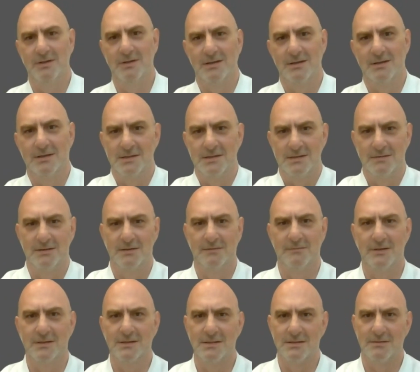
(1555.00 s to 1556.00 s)
you,
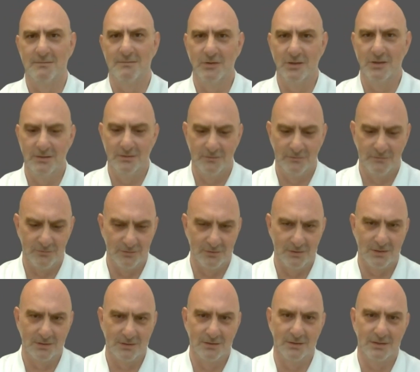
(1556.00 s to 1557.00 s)
there's something you
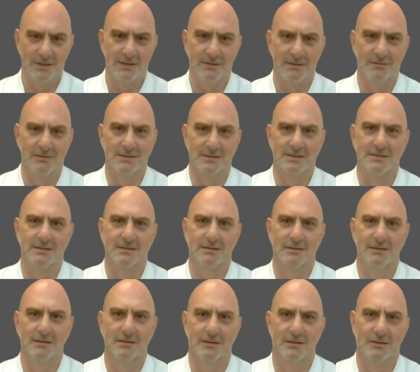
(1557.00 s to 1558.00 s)
forgot to tell
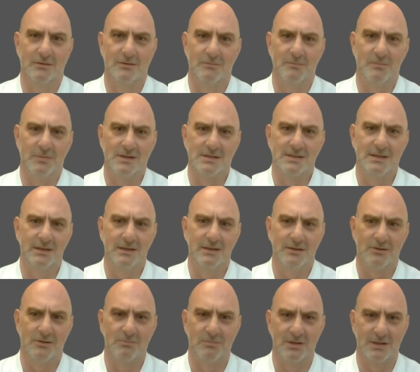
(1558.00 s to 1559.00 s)
us. Your
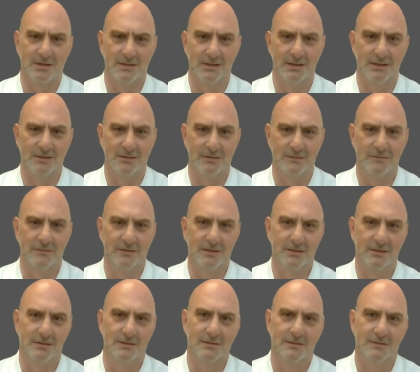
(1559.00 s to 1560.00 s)
passing out parade, I
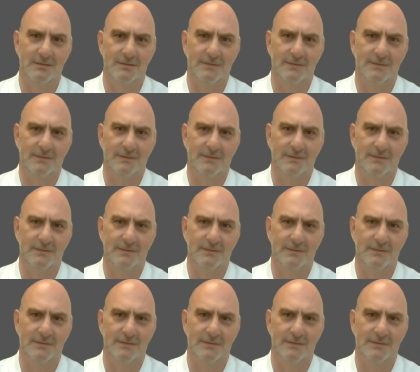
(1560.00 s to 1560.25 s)
think.